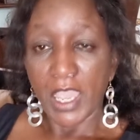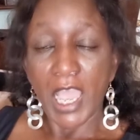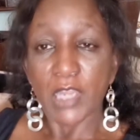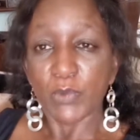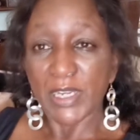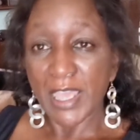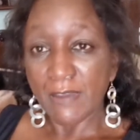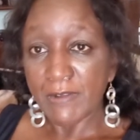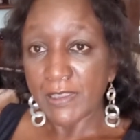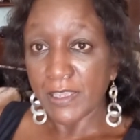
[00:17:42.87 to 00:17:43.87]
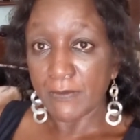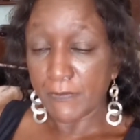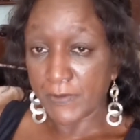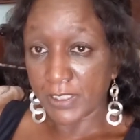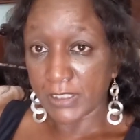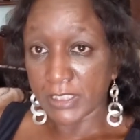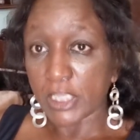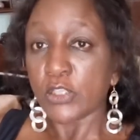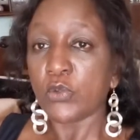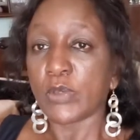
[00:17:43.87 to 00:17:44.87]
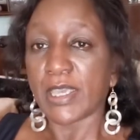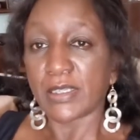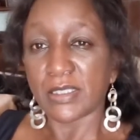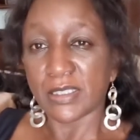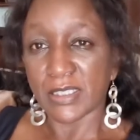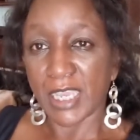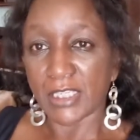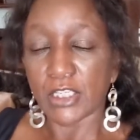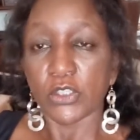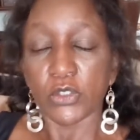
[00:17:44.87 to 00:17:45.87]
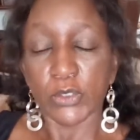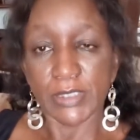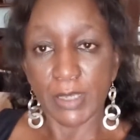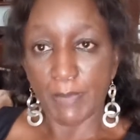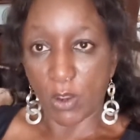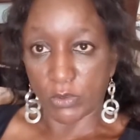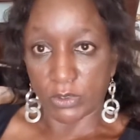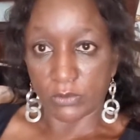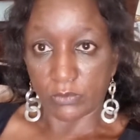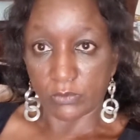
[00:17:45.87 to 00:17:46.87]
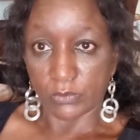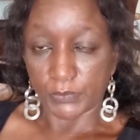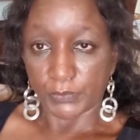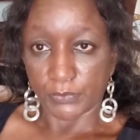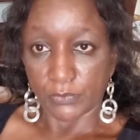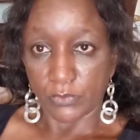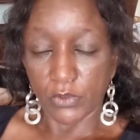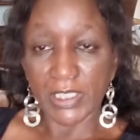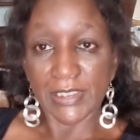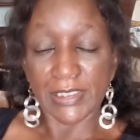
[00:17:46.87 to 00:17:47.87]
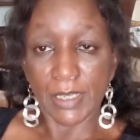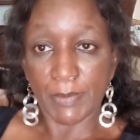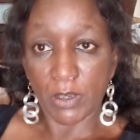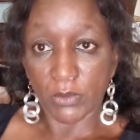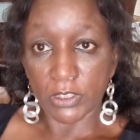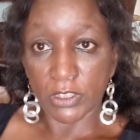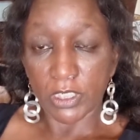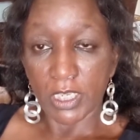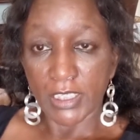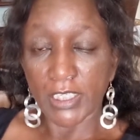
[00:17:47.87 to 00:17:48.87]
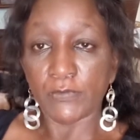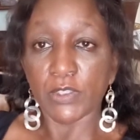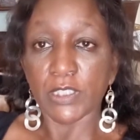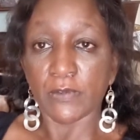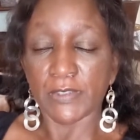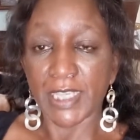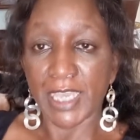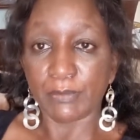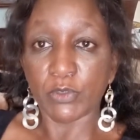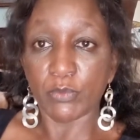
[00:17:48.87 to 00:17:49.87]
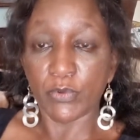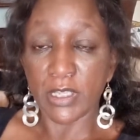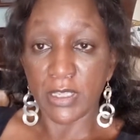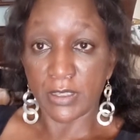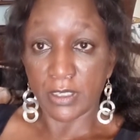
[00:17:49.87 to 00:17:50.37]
And when everything fails, you can decide to step out. You can step out, give yourself time to breathe.